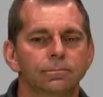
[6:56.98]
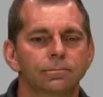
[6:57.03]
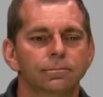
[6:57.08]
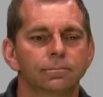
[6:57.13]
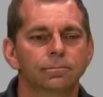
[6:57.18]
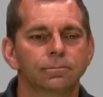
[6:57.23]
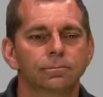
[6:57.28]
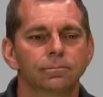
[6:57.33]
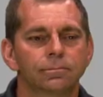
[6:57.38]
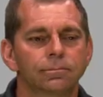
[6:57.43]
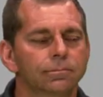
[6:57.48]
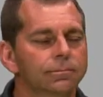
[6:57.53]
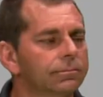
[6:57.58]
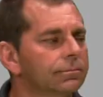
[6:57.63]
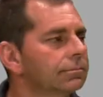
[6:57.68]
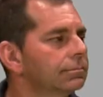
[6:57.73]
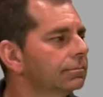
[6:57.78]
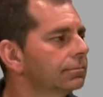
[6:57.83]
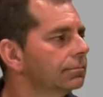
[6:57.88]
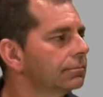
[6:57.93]

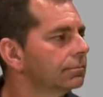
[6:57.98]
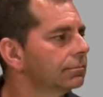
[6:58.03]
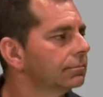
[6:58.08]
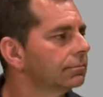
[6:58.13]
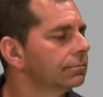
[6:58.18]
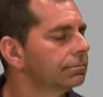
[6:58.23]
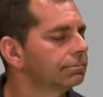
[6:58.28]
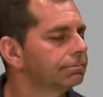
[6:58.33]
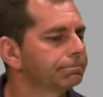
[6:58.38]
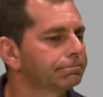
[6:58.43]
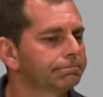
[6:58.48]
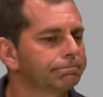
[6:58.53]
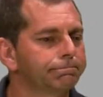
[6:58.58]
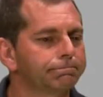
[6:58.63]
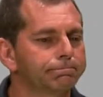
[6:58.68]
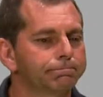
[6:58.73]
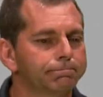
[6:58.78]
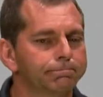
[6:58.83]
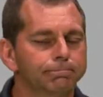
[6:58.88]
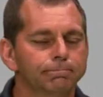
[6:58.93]

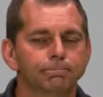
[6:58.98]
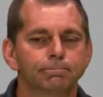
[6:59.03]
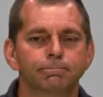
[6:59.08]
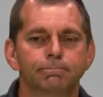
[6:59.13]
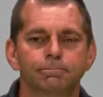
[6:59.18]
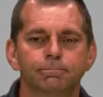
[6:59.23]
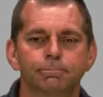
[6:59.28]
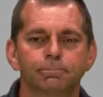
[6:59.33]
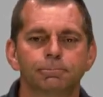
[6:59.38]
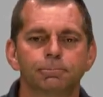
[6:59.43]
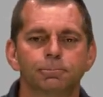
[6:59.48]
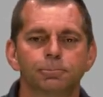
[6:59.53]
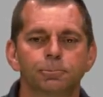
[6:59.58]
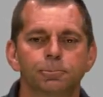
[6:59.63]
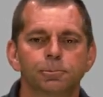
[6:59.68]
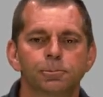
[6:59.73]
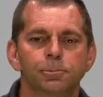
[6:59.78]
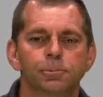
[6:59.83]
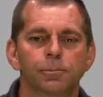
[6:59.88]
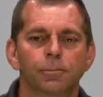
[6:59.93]

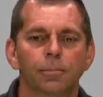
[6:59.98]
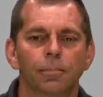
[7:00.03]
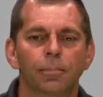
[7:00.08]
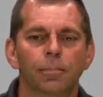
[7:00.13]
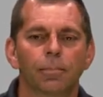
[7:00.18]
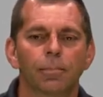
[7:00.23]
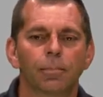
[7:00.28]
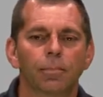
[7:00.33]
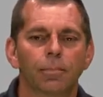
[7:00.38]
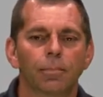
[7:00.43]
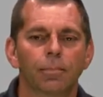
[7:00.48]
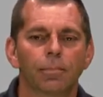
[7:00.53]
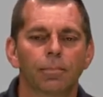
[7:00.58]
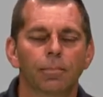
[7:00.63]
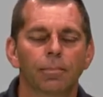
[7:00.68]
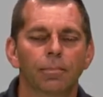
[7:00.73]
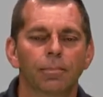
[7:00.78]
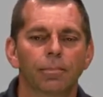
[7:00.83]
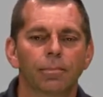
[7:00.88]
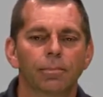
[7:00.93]

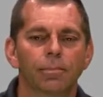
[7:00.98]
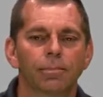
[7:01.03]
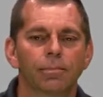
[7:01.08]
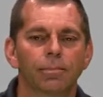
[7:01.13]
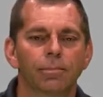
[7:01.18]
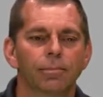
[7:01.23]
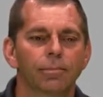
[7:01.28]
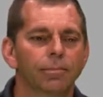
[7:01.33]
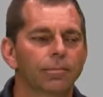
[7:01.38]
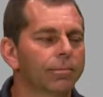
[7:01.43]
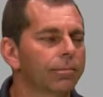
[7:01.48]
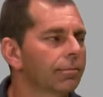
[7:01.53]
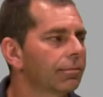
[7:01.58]
(not speaking)